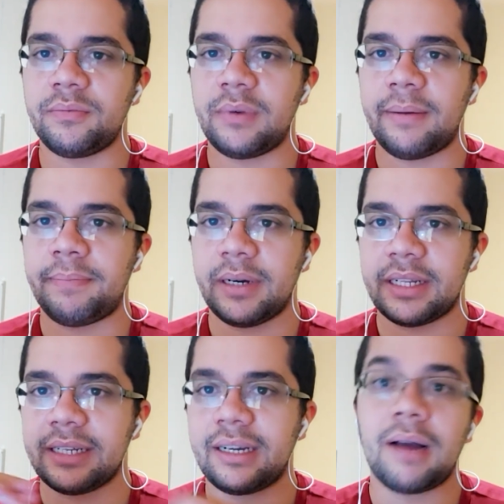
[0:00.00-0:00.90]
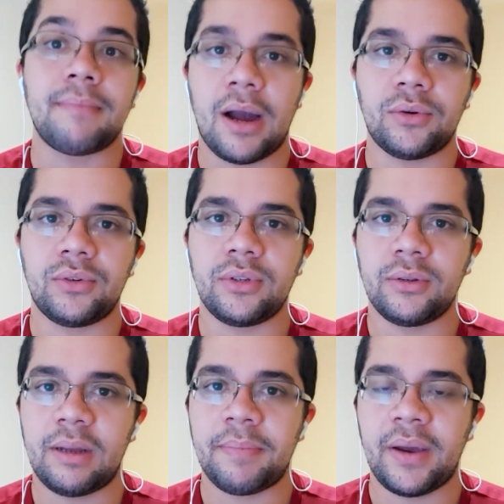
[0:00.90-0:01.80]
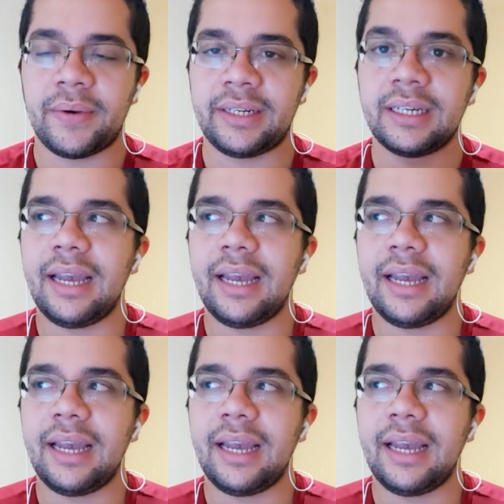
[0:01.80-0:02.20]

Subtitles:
a person come out to the parent